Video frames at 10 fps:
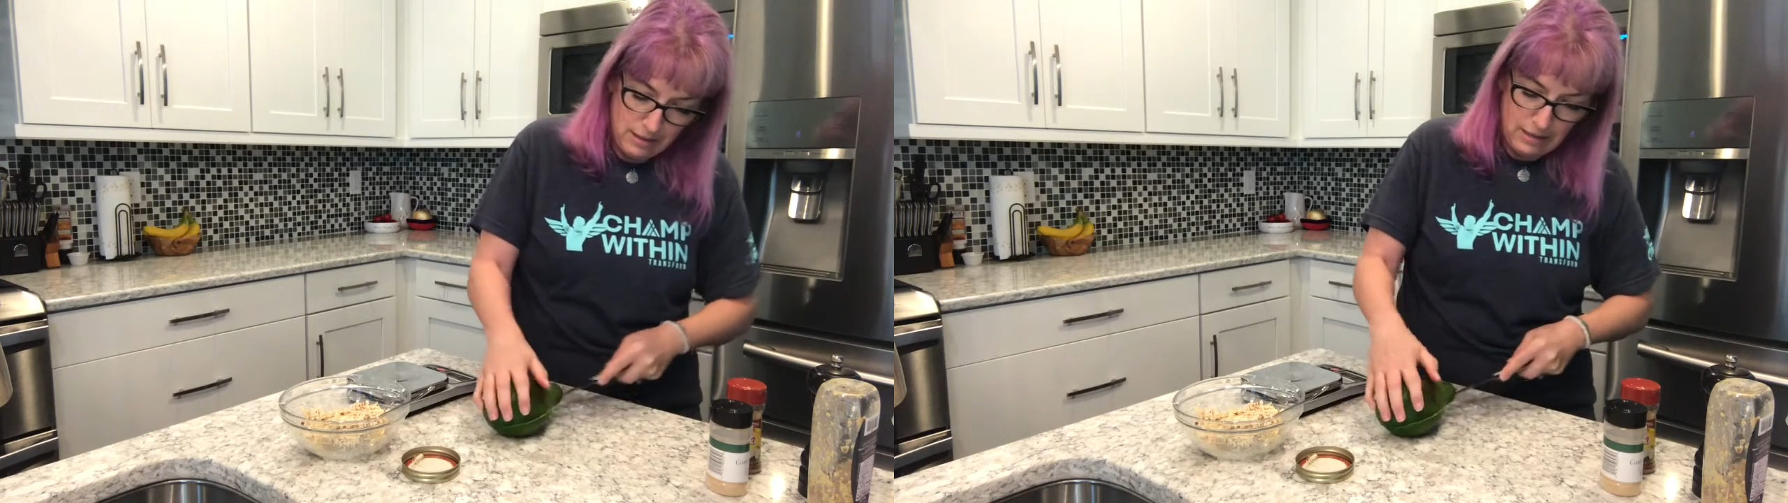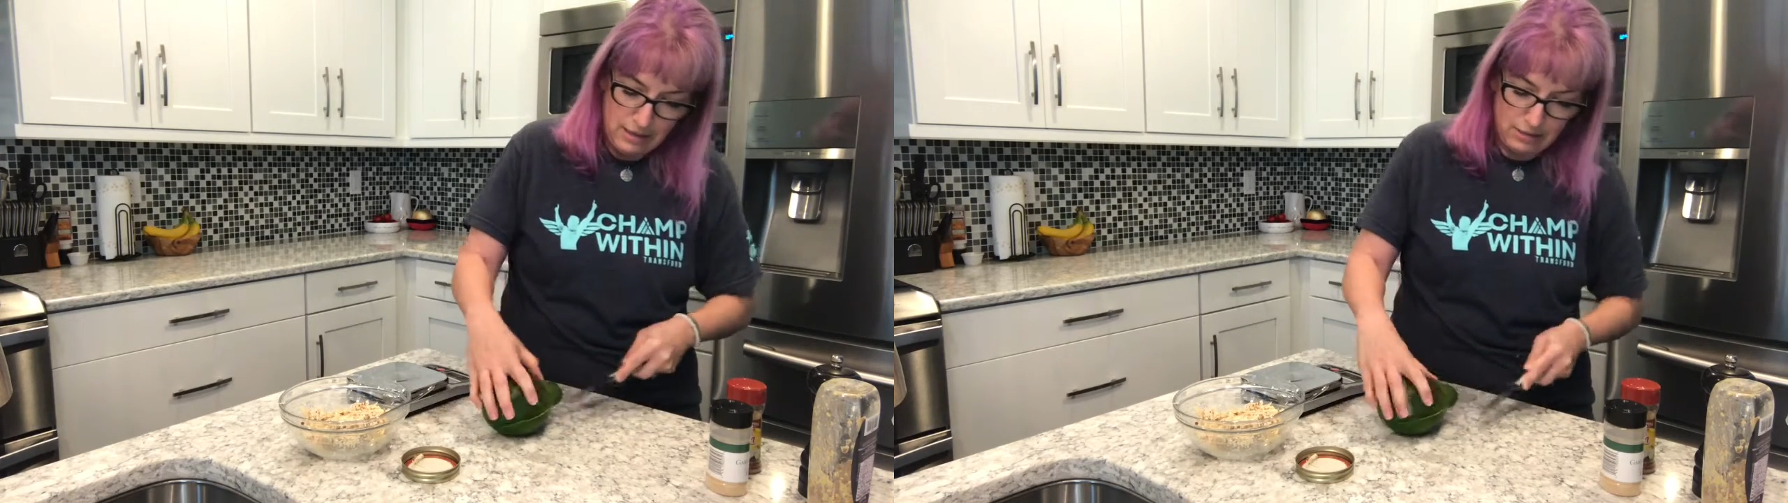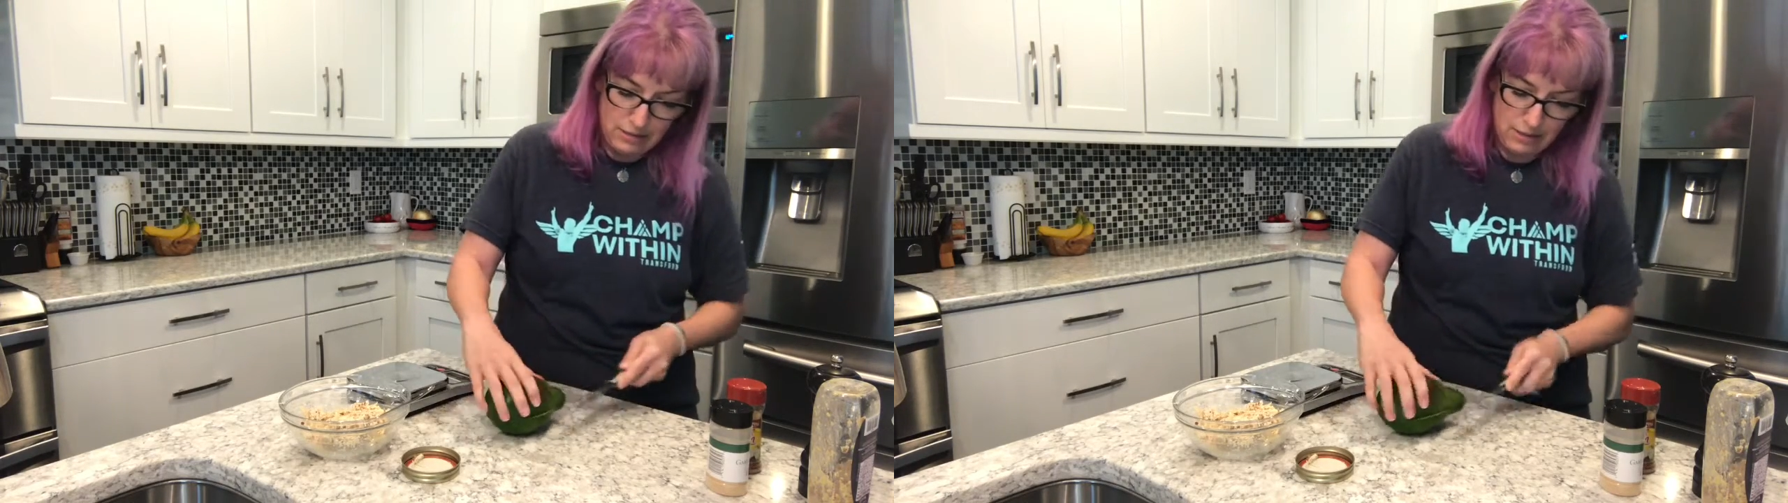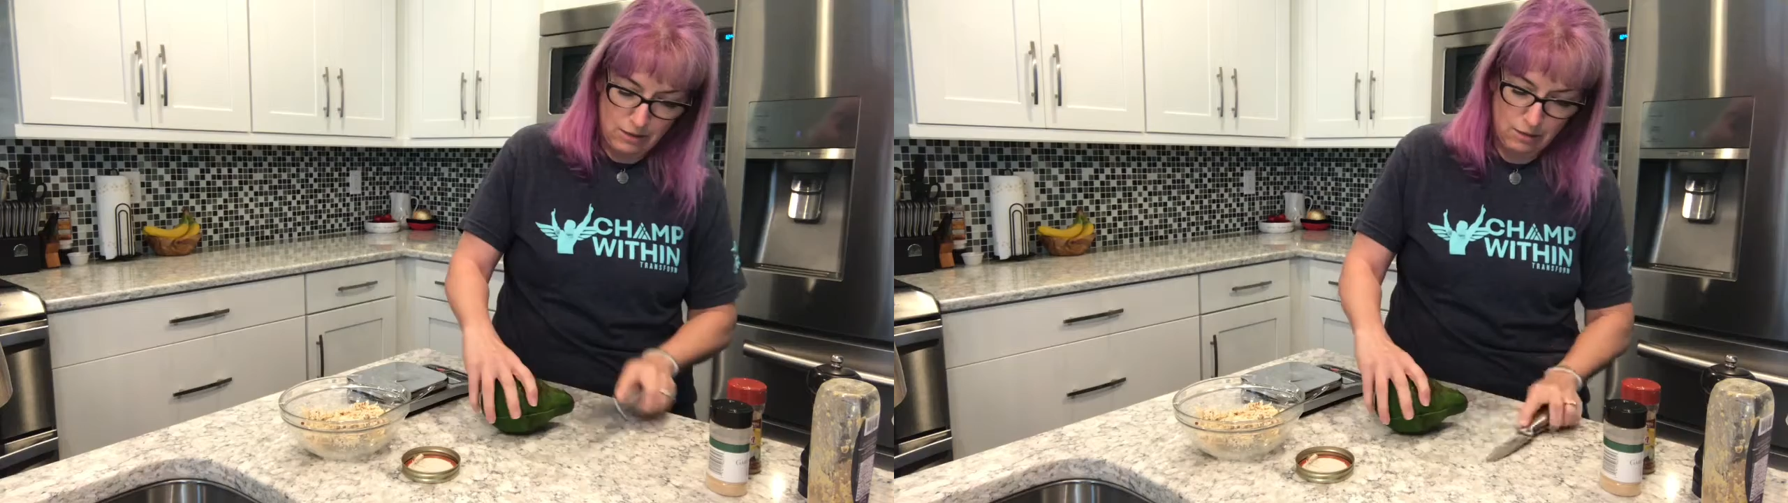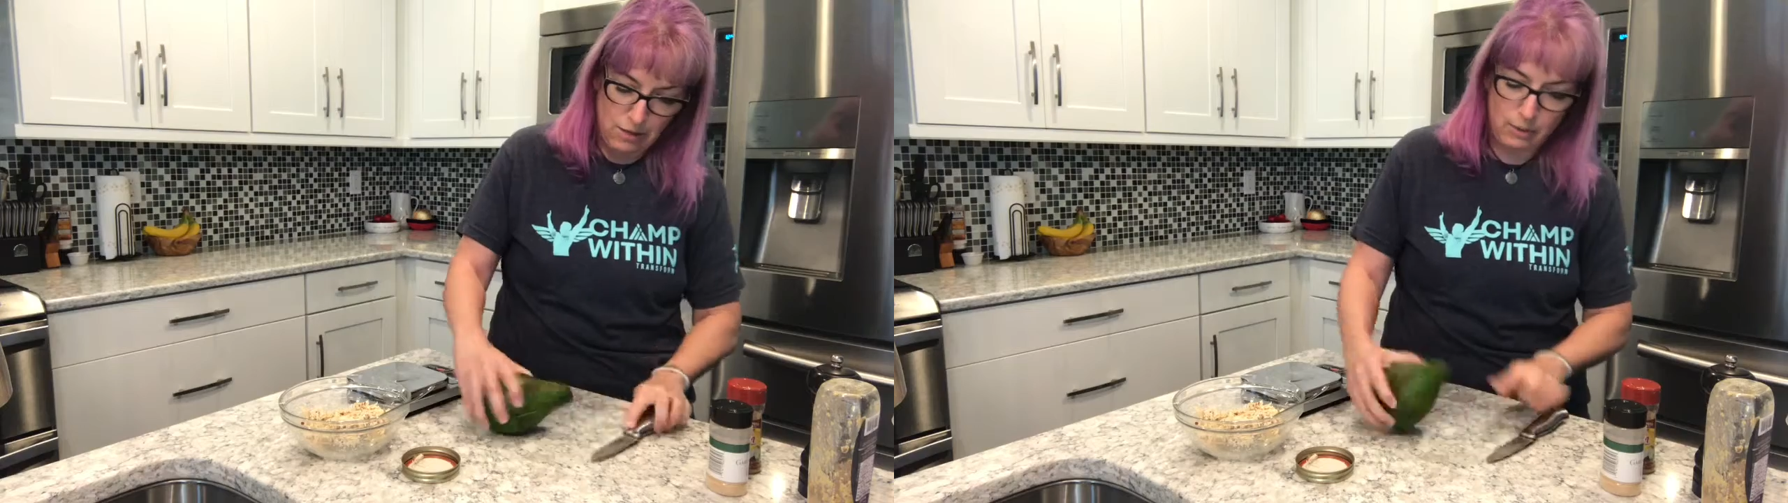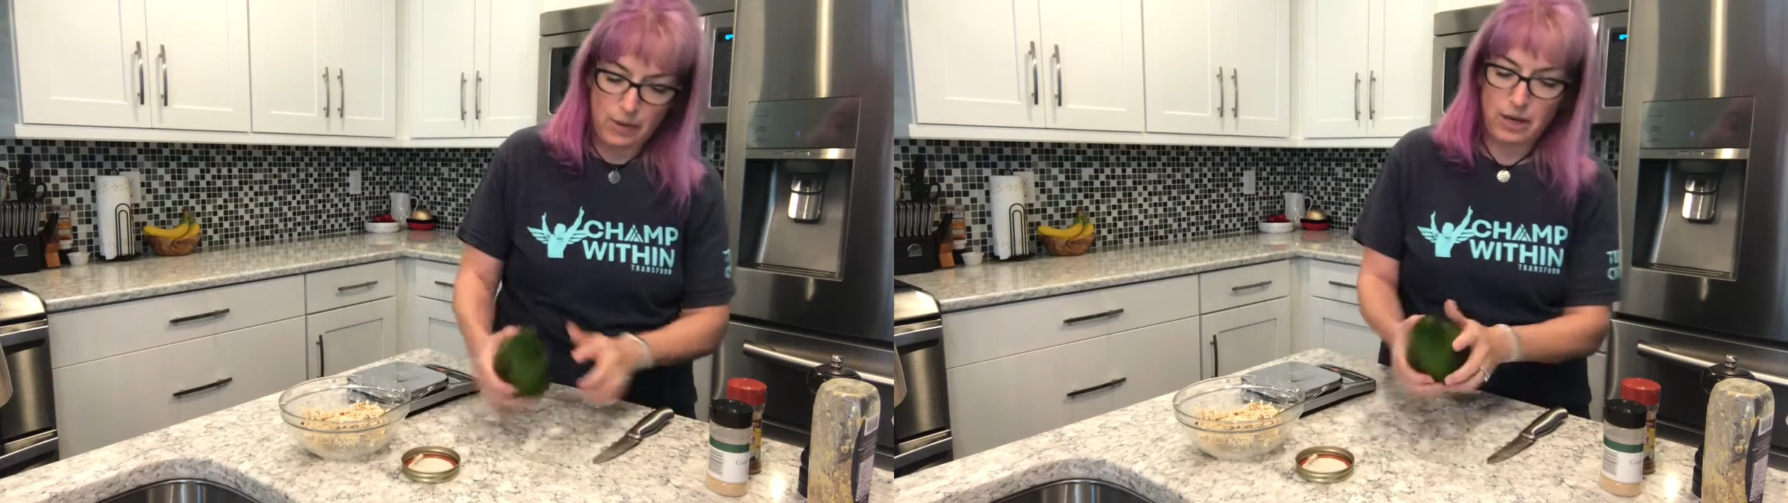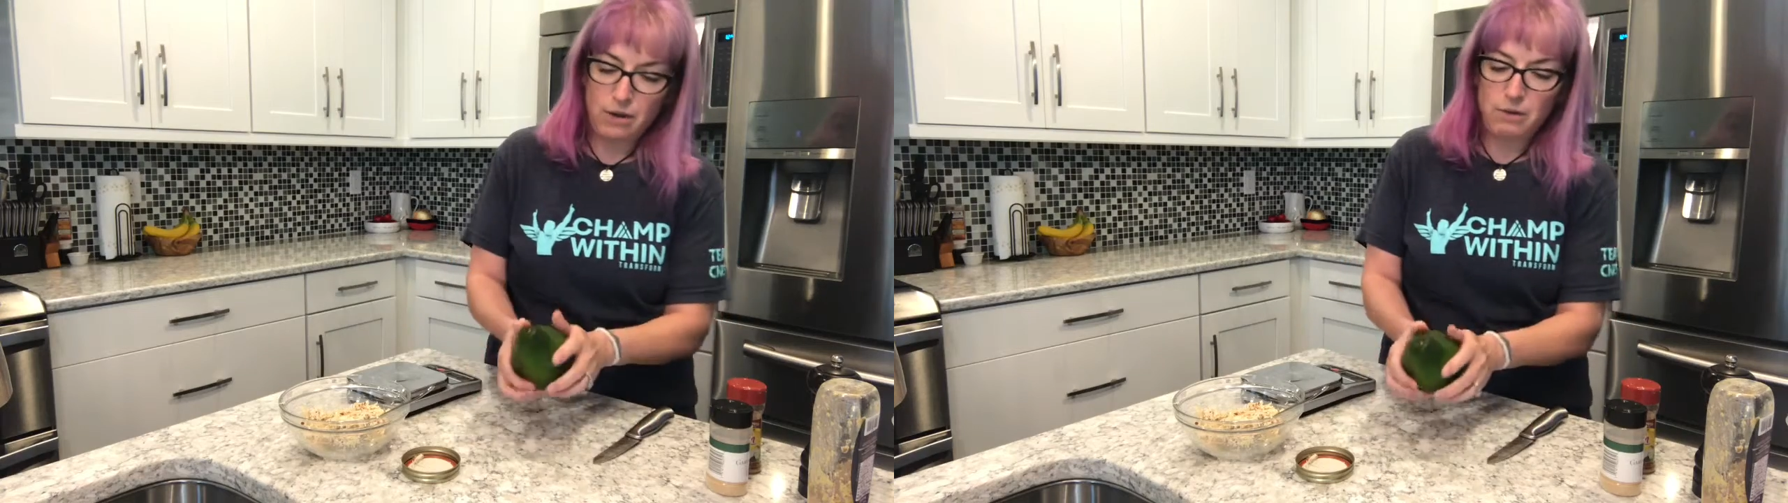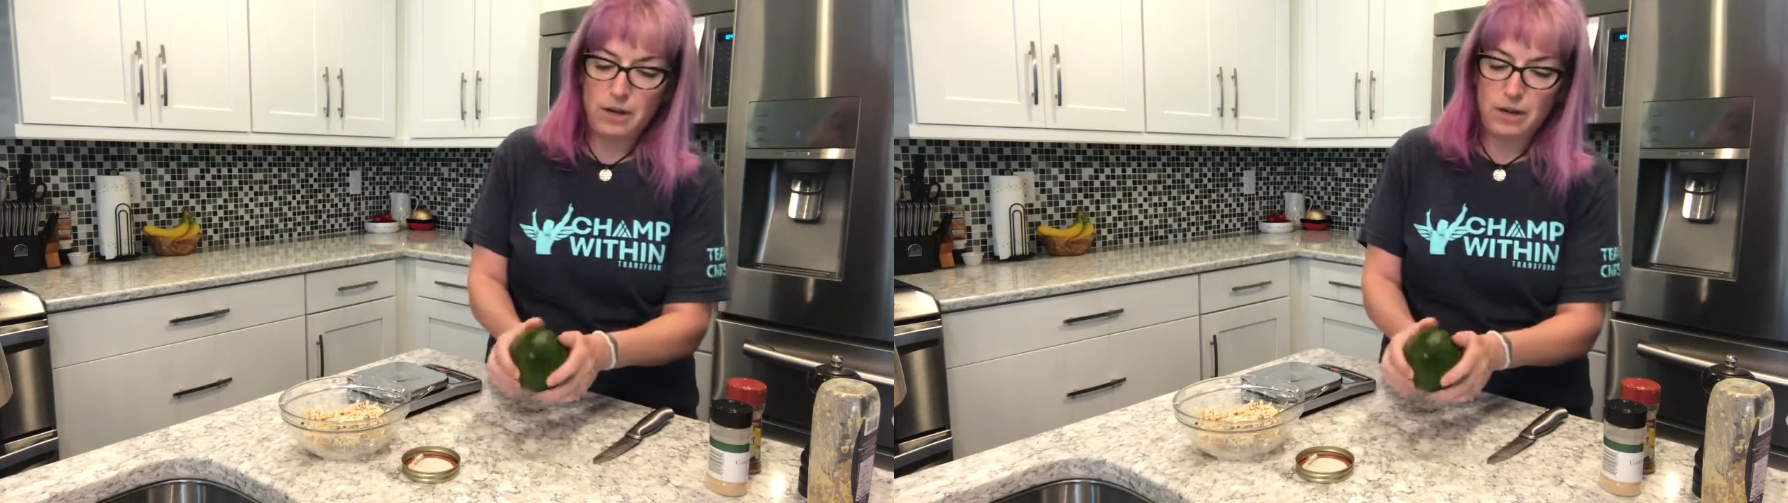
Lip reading: And so there we go,